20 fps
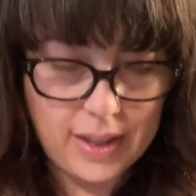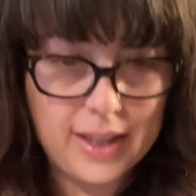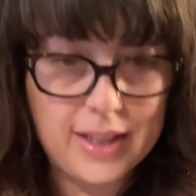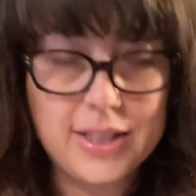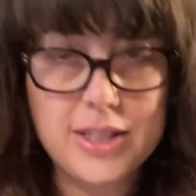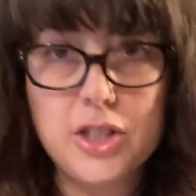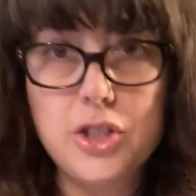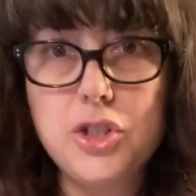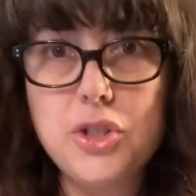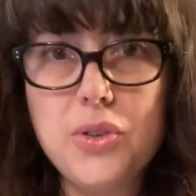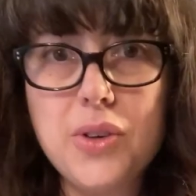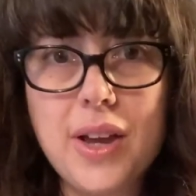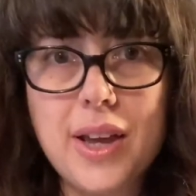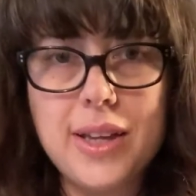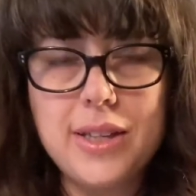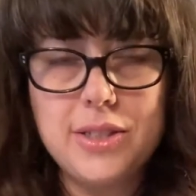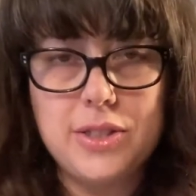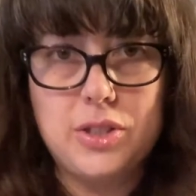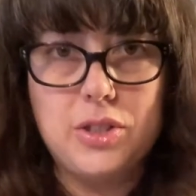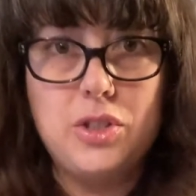And did you
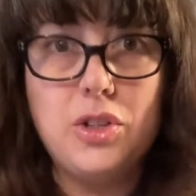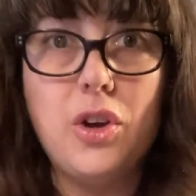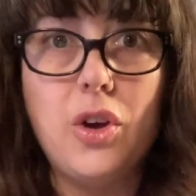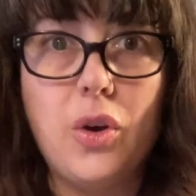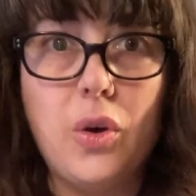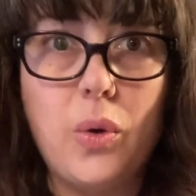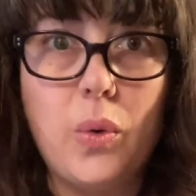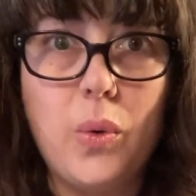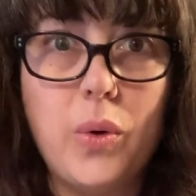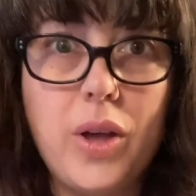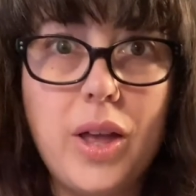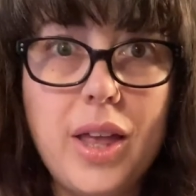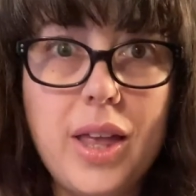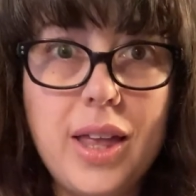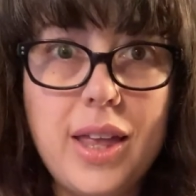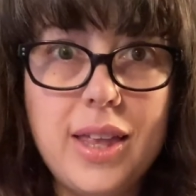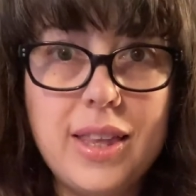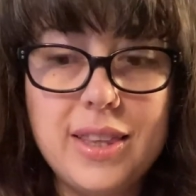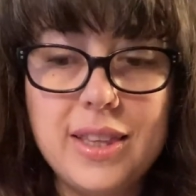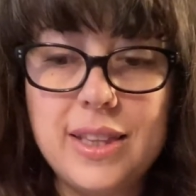guys know
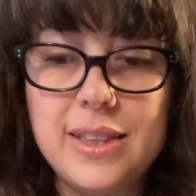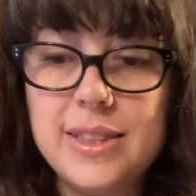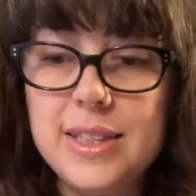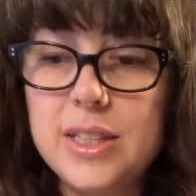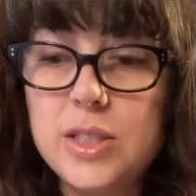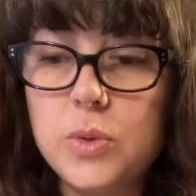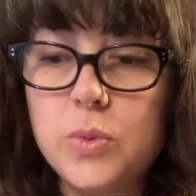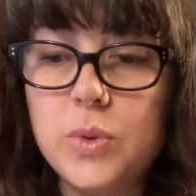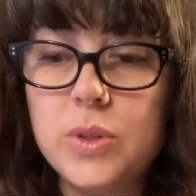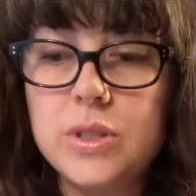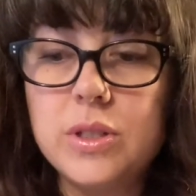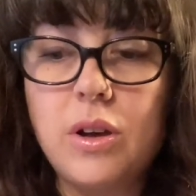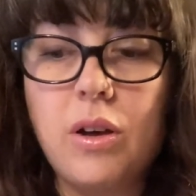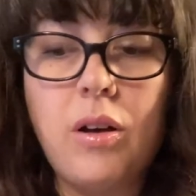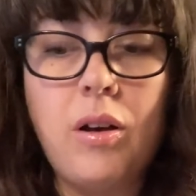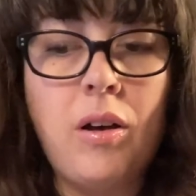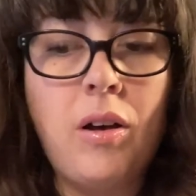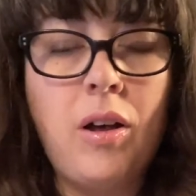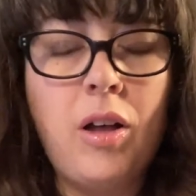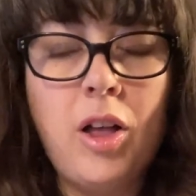that this was
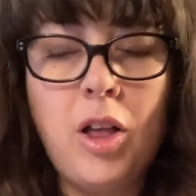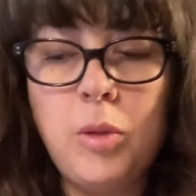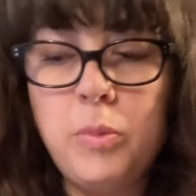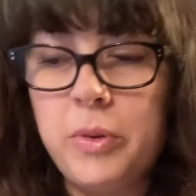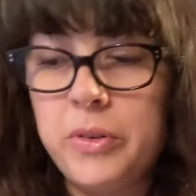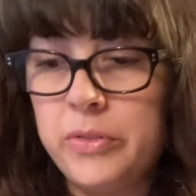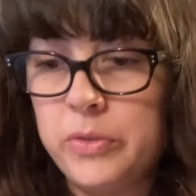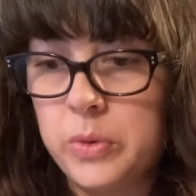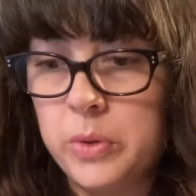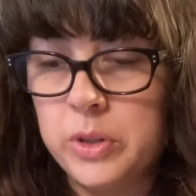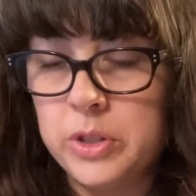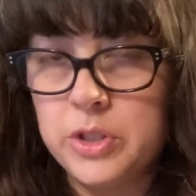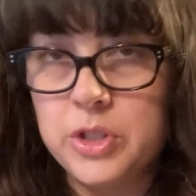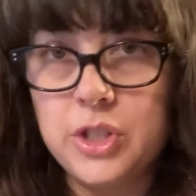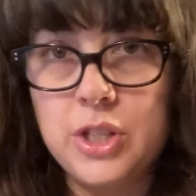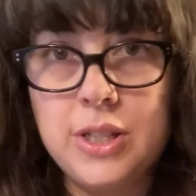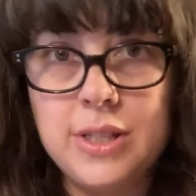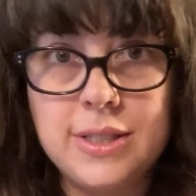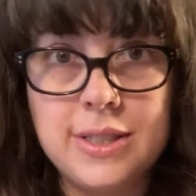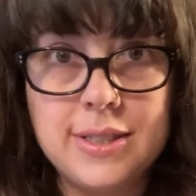all before
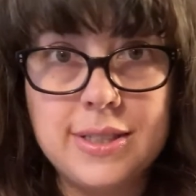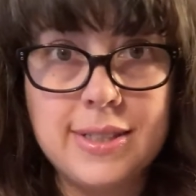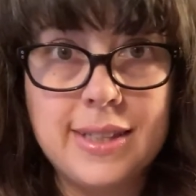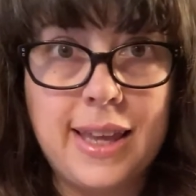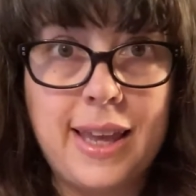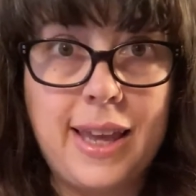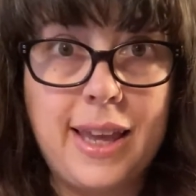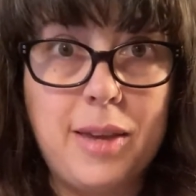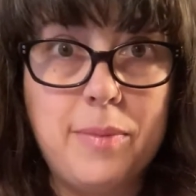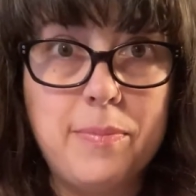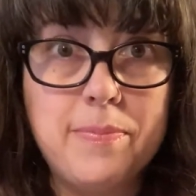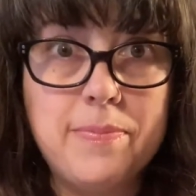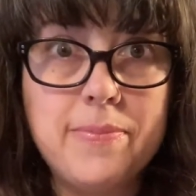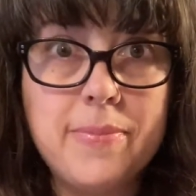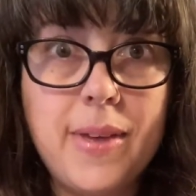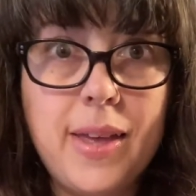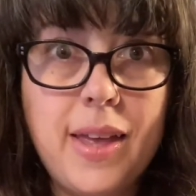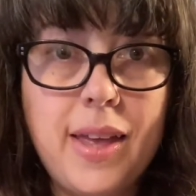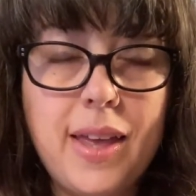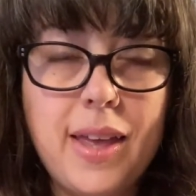Jesus came?
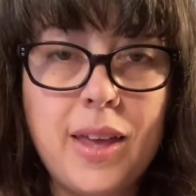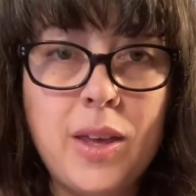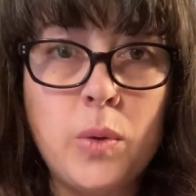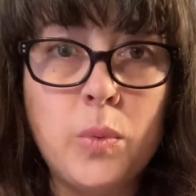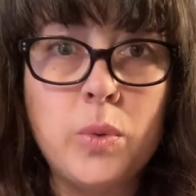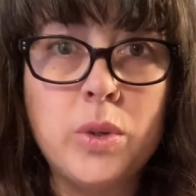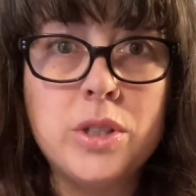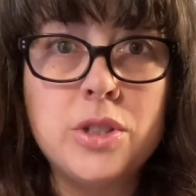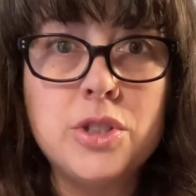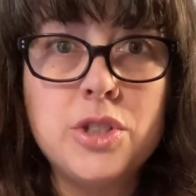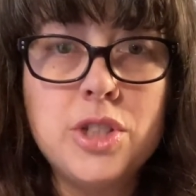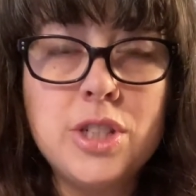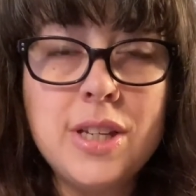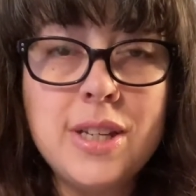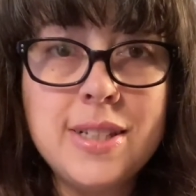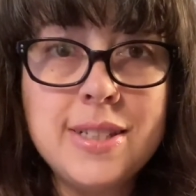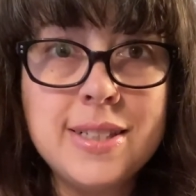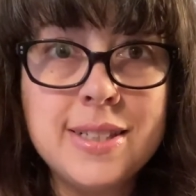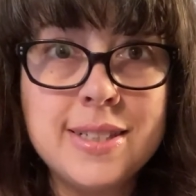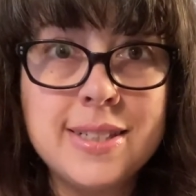And when
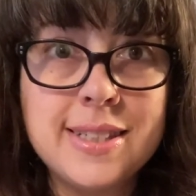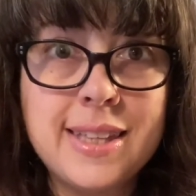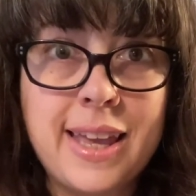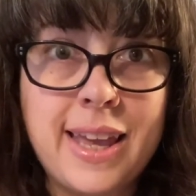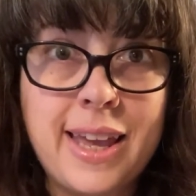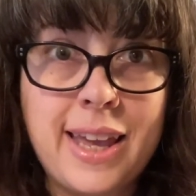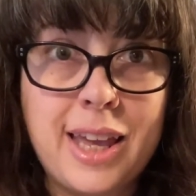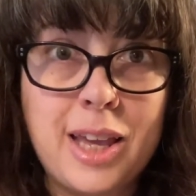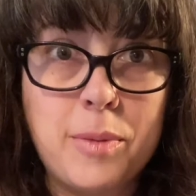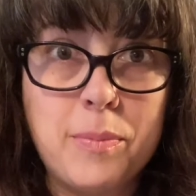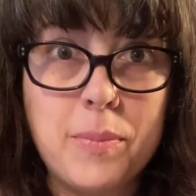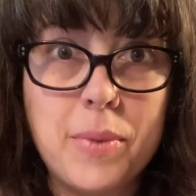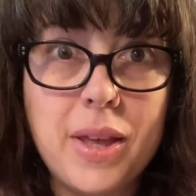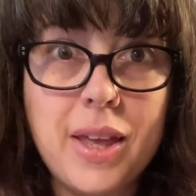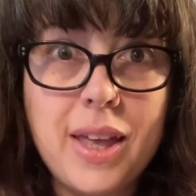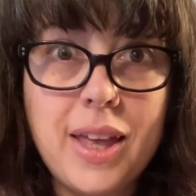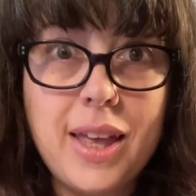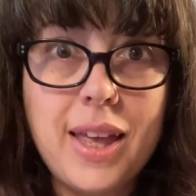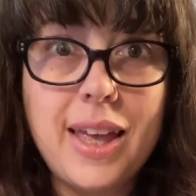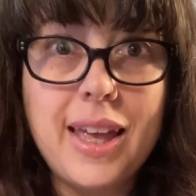Jesus came,
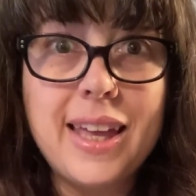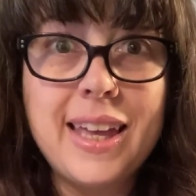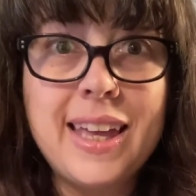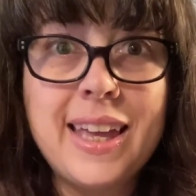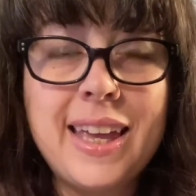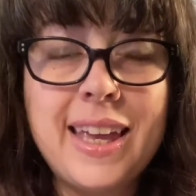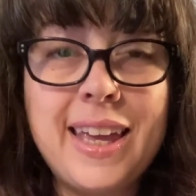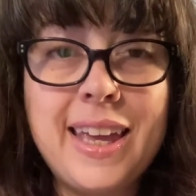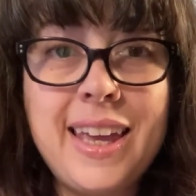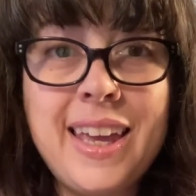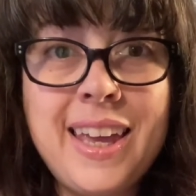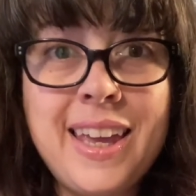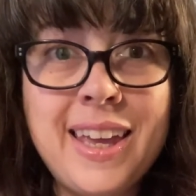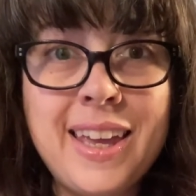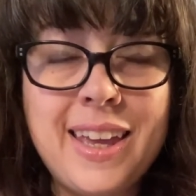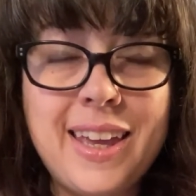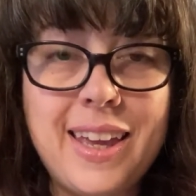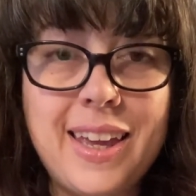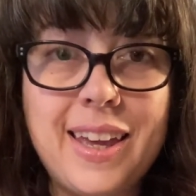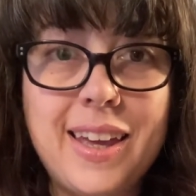
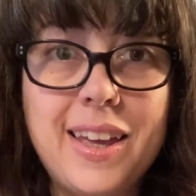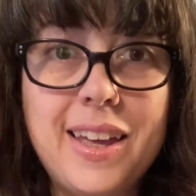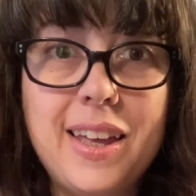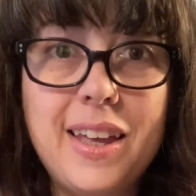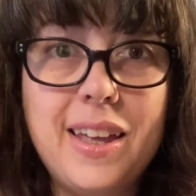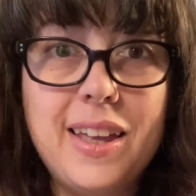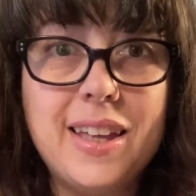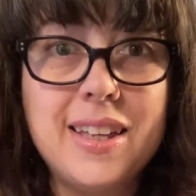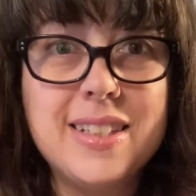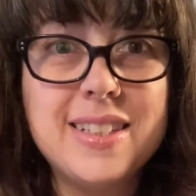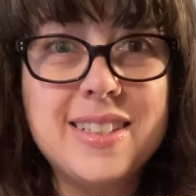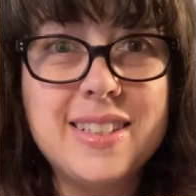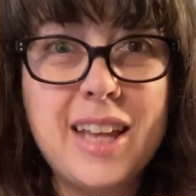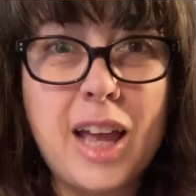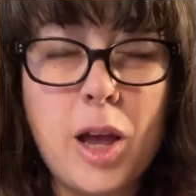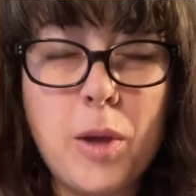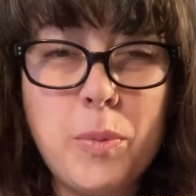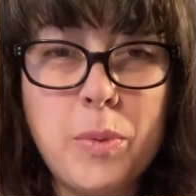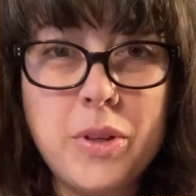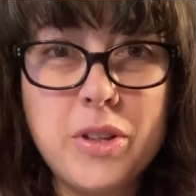he
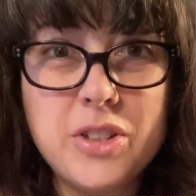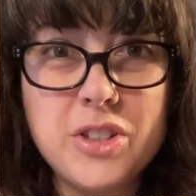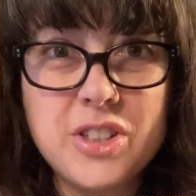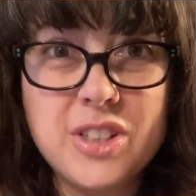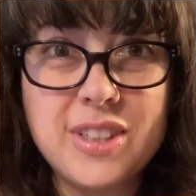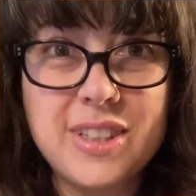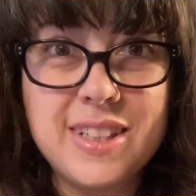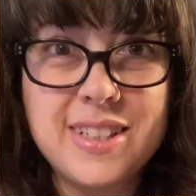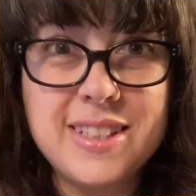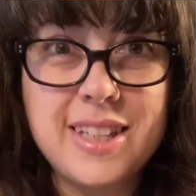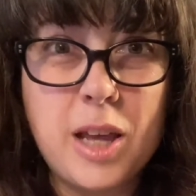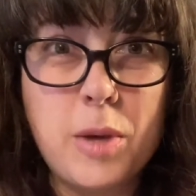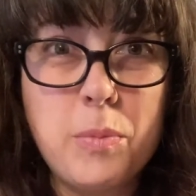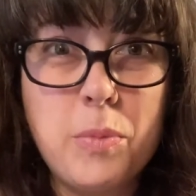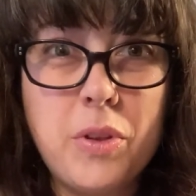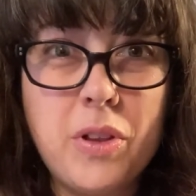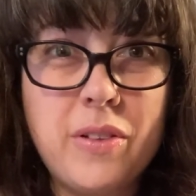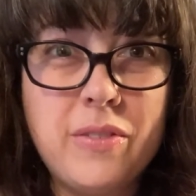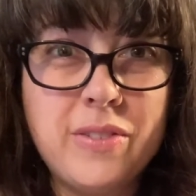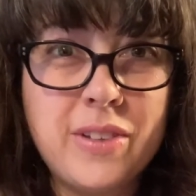established the
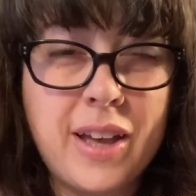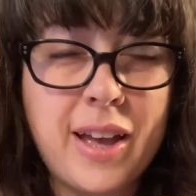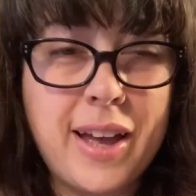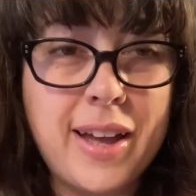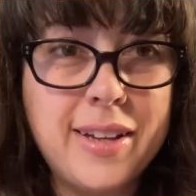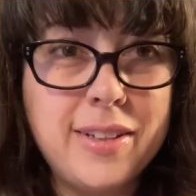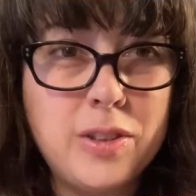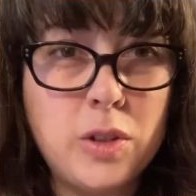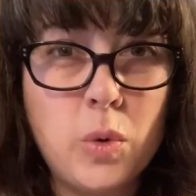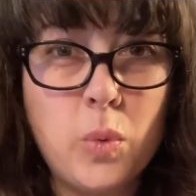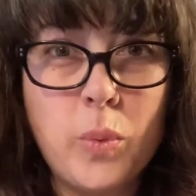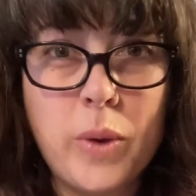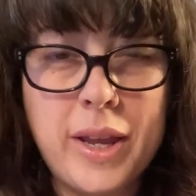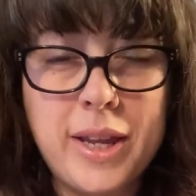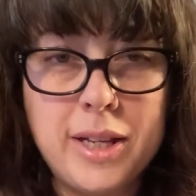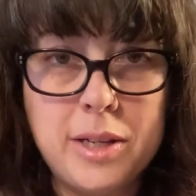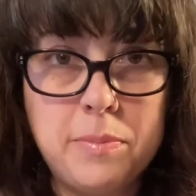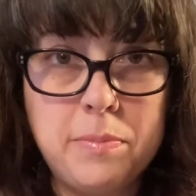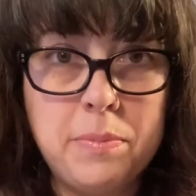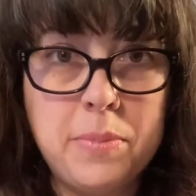temple of God, the
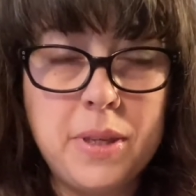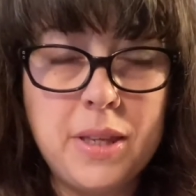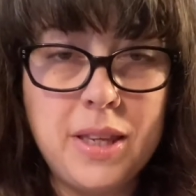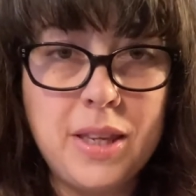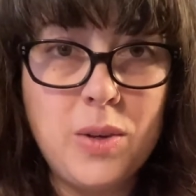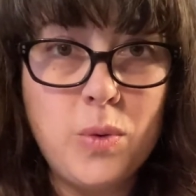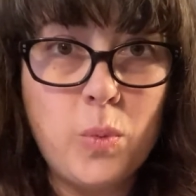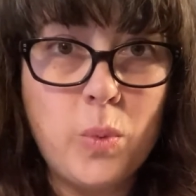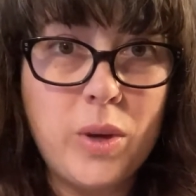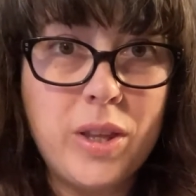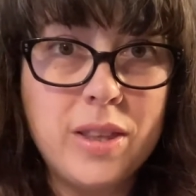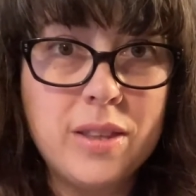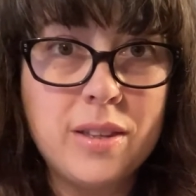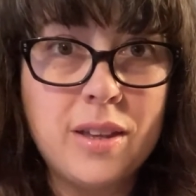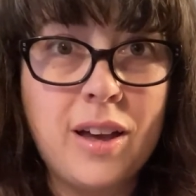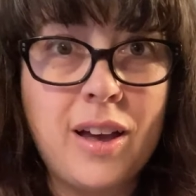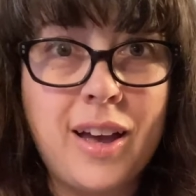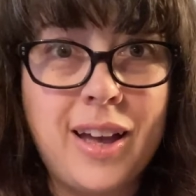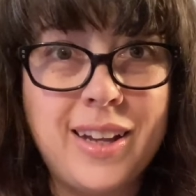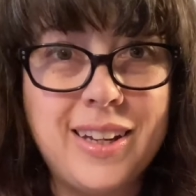way to be with
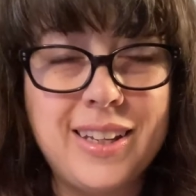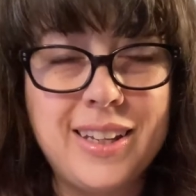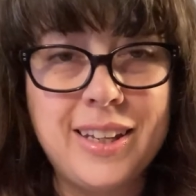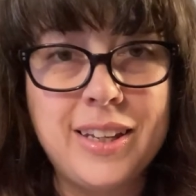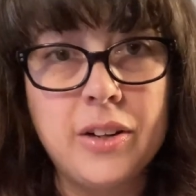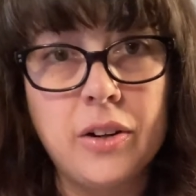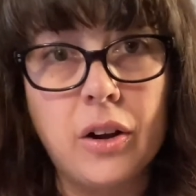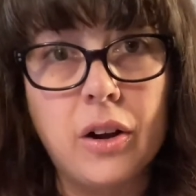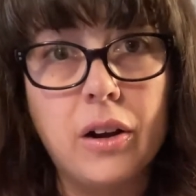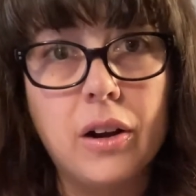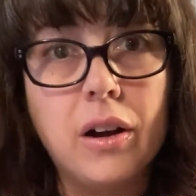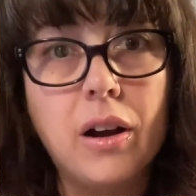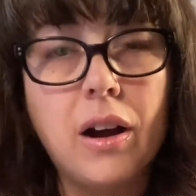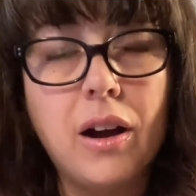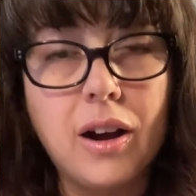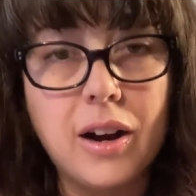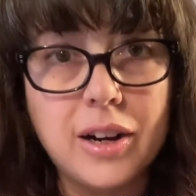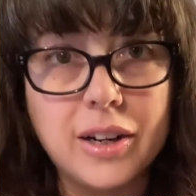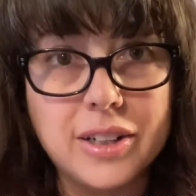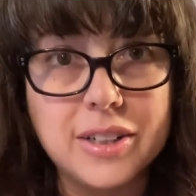God in our
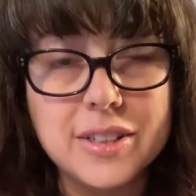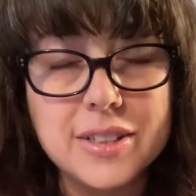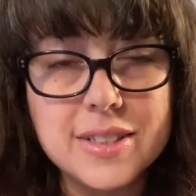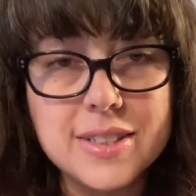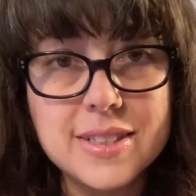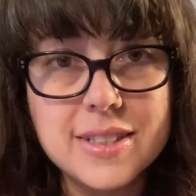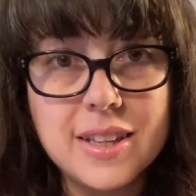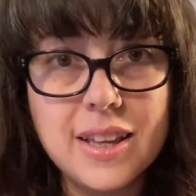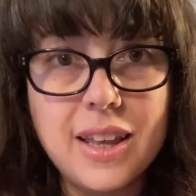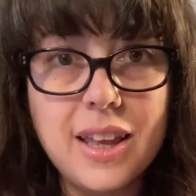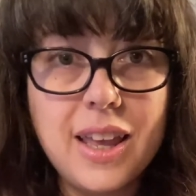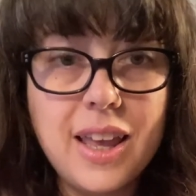hearts.